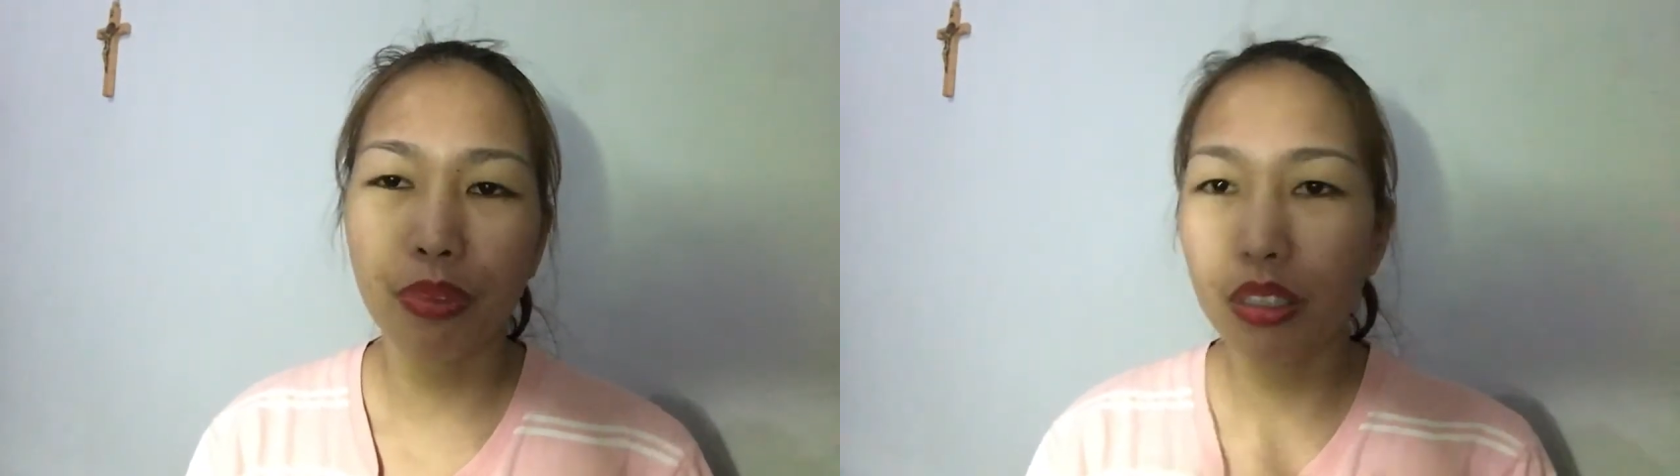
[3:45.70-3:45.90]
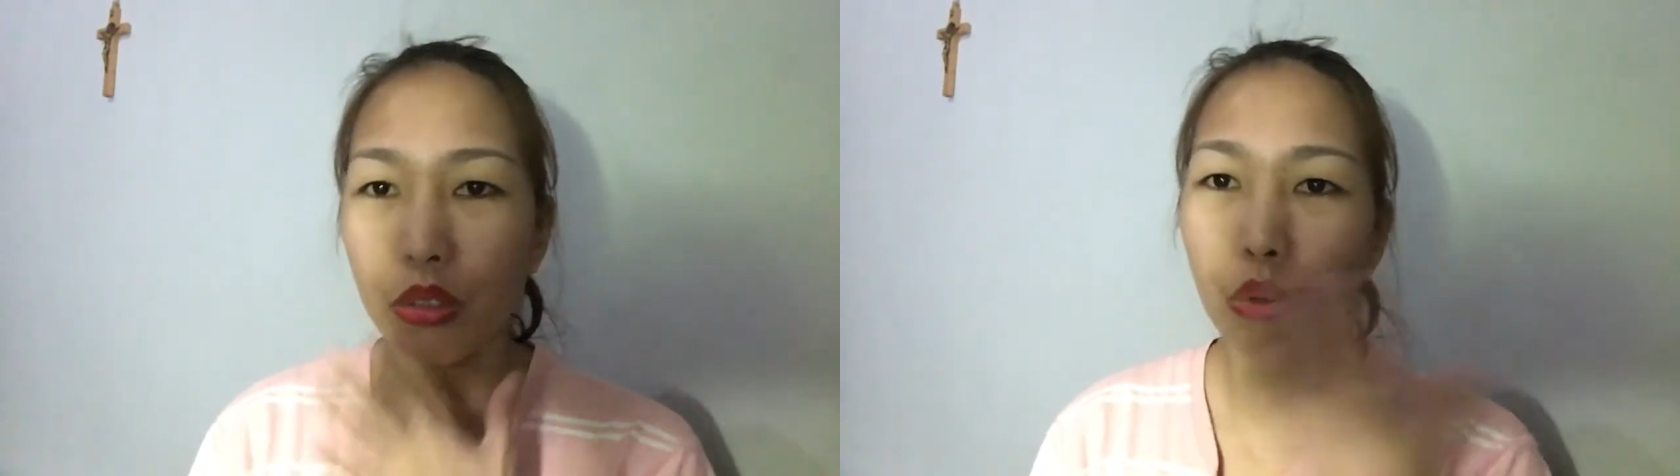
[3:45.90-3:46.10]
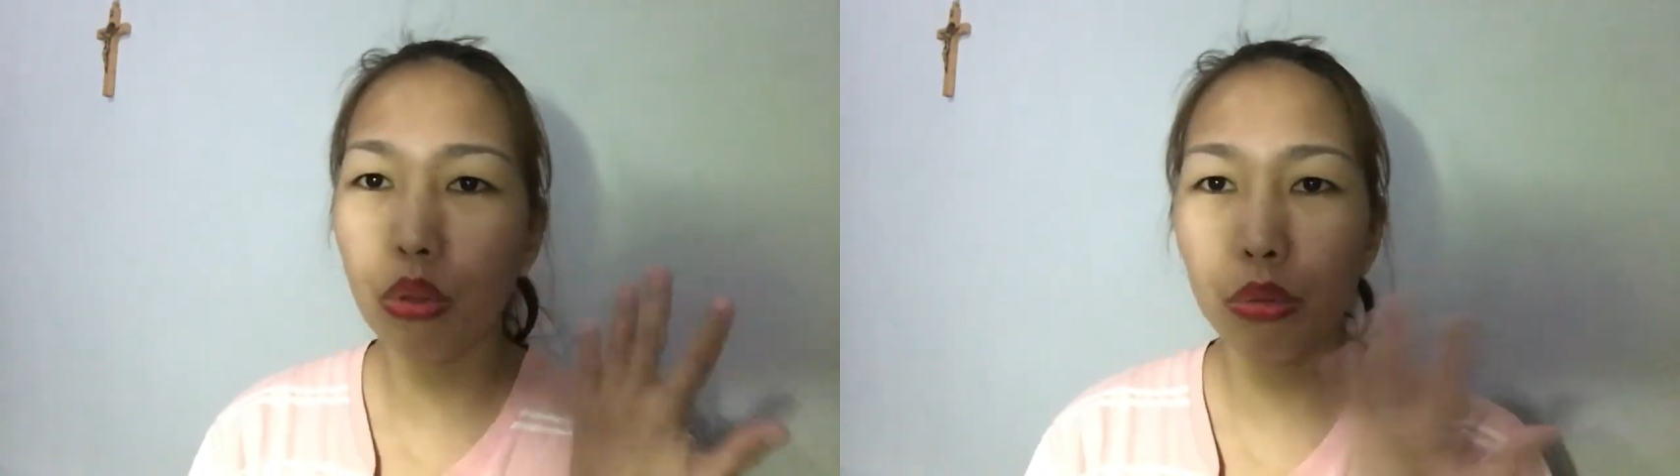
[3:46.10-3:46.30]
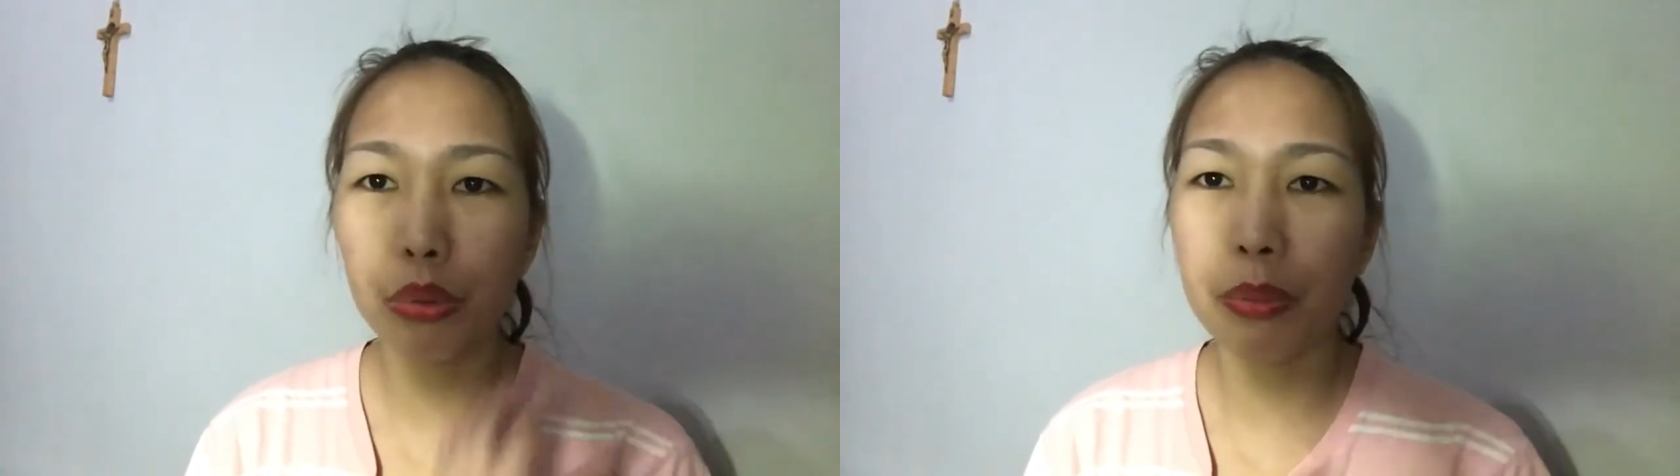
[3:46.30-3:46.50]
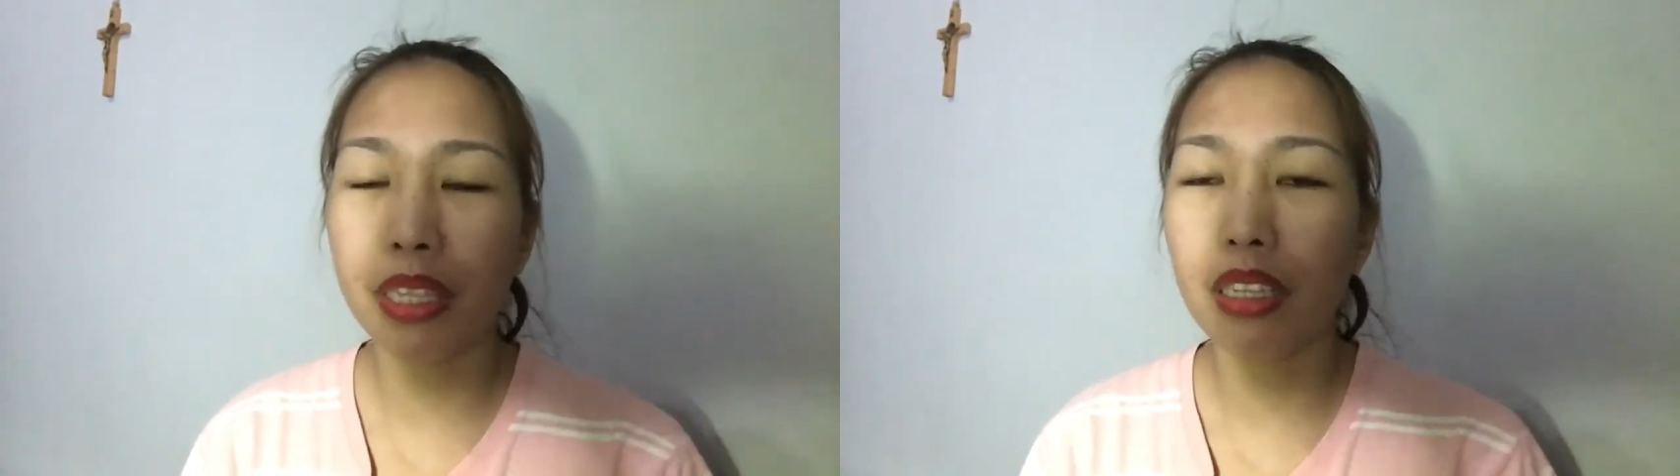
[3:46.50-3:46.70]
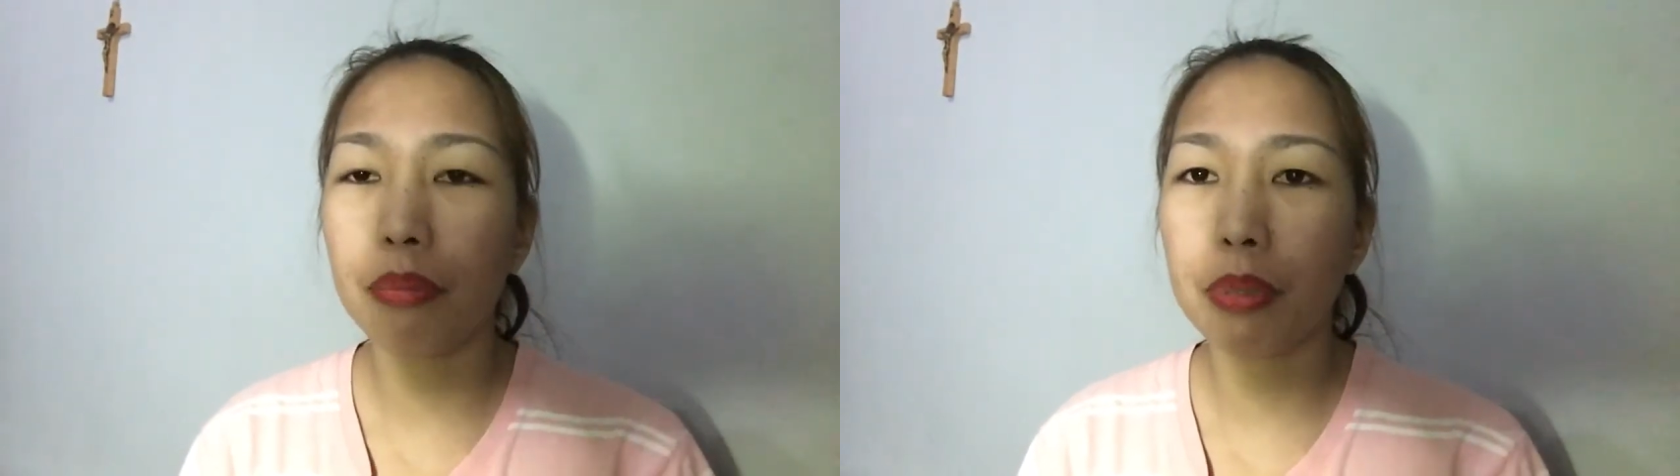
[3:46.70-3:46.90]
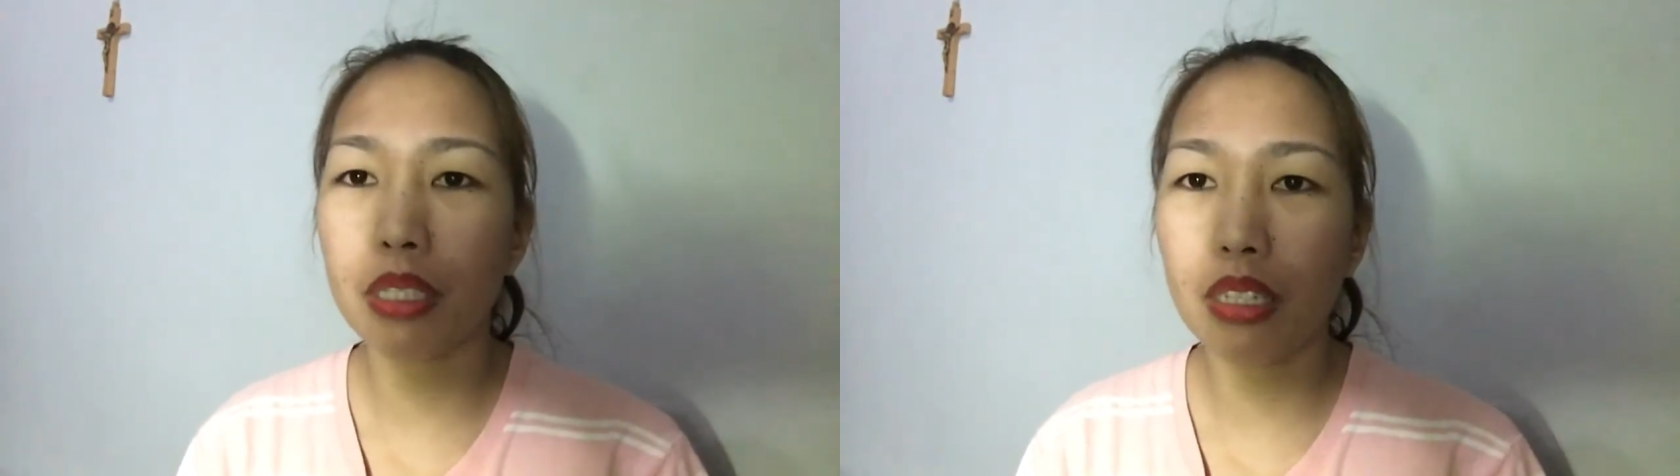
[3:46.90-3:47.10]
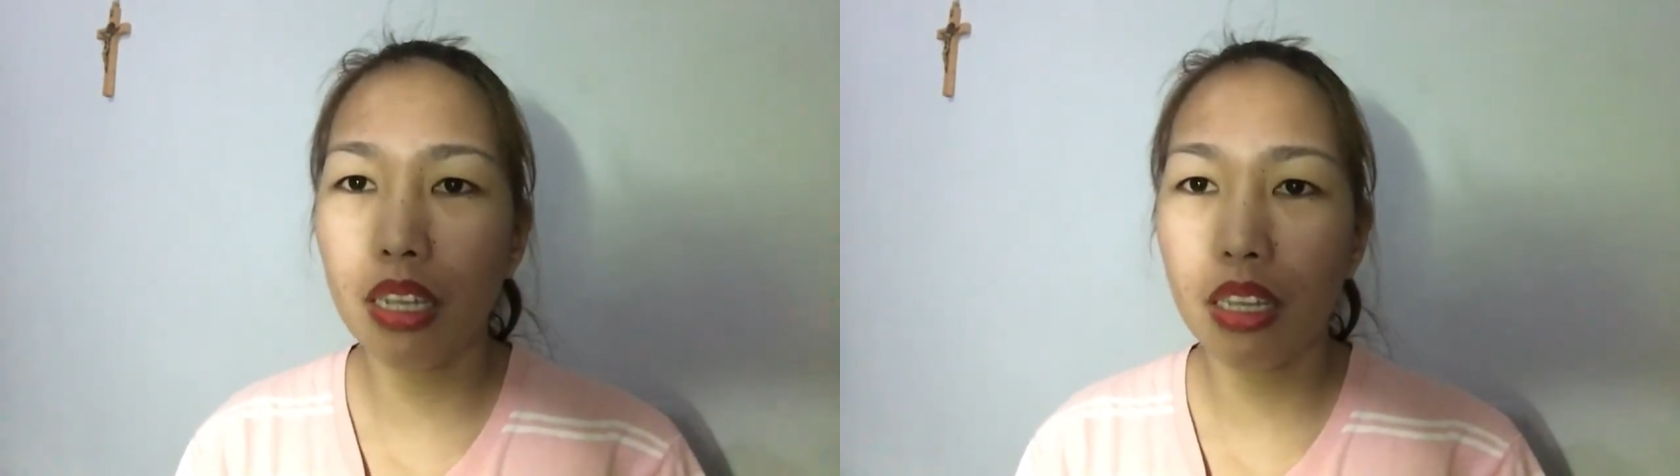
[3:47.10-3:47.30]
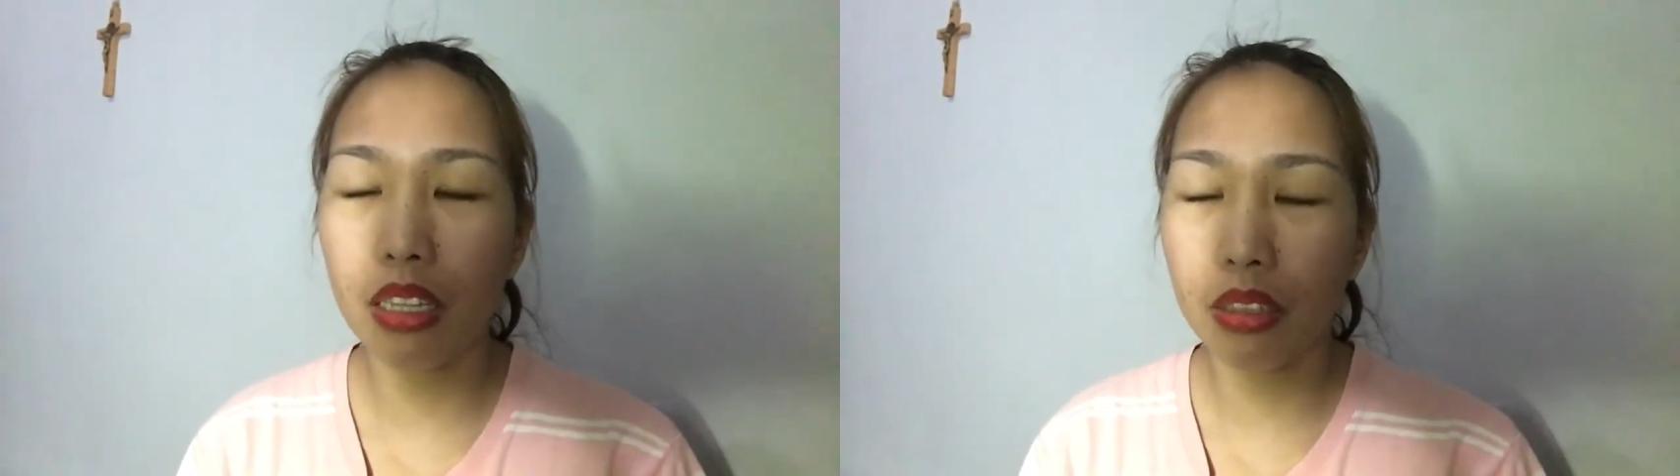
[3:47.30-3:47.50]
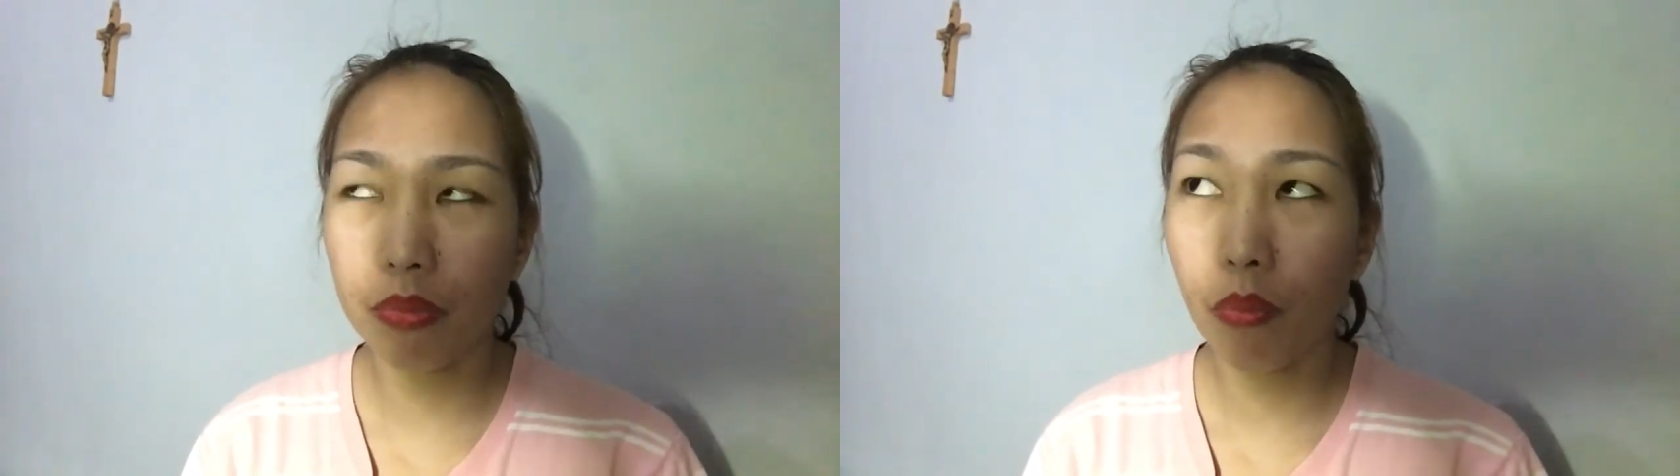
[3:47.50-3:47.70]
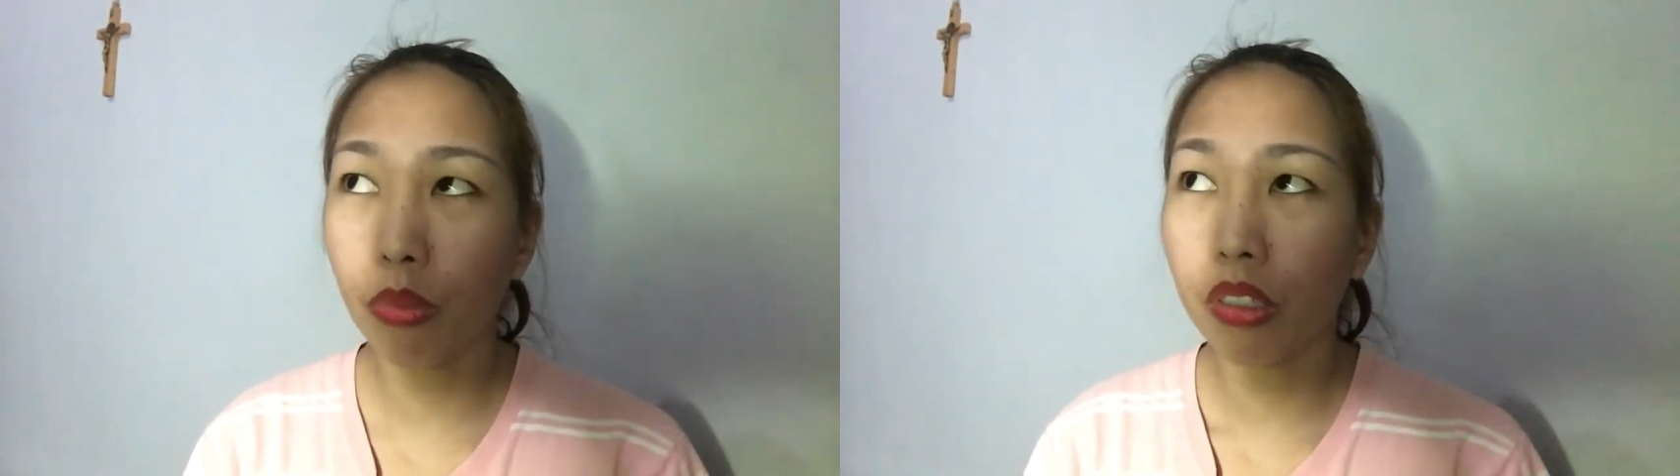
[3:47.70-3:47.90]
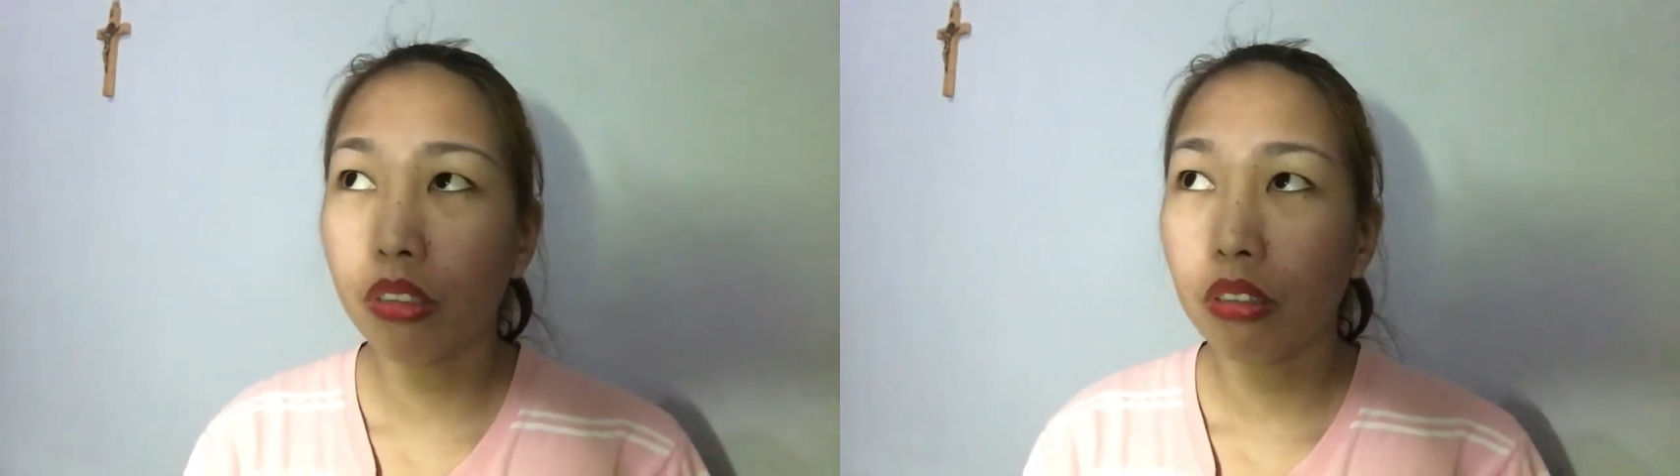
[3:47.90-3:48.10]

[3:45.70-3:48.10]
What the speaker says: it's all over my lips, and